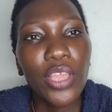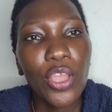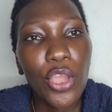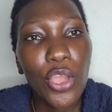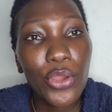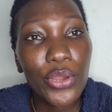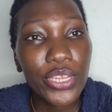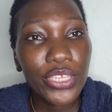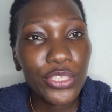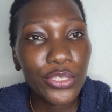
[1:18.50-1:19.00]

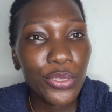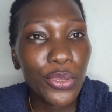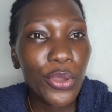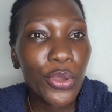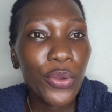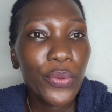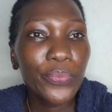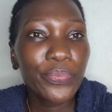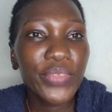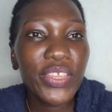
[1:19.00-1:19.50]
Always
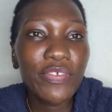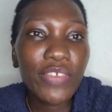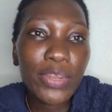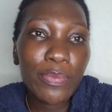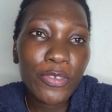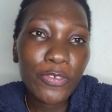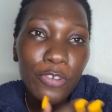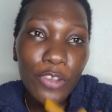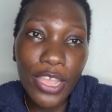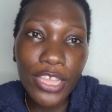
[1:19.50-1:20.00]
go,
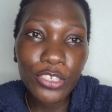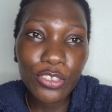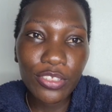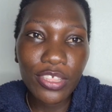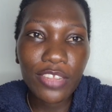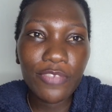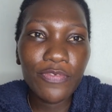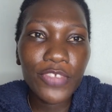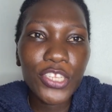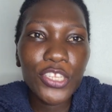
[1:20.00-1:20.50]
even before I do
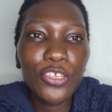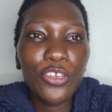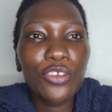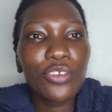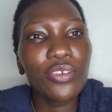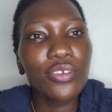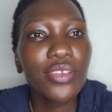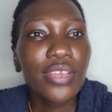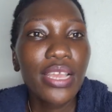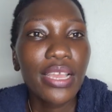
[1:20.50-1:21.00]
that
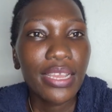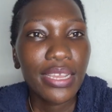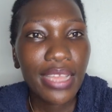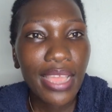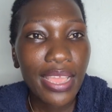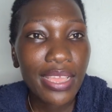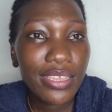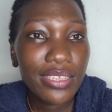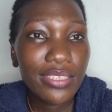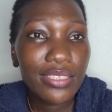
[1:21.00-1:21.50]
video,
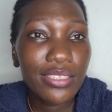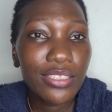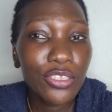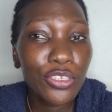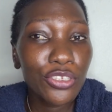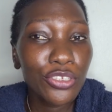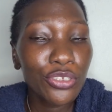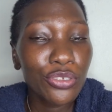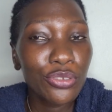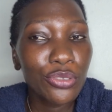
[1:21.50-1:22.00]
guys,
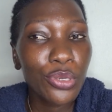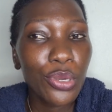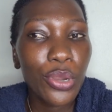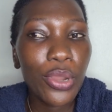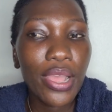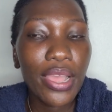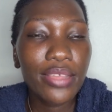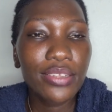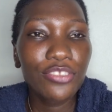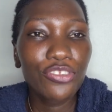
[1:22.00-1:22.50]
you should
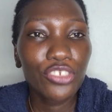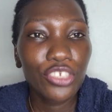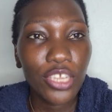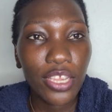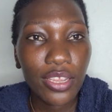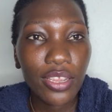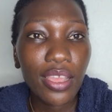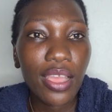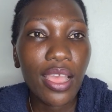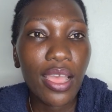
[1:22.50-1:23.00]
go and
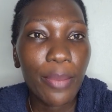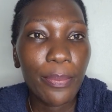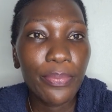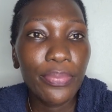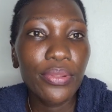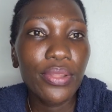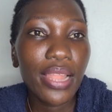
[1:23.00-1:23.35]
check up.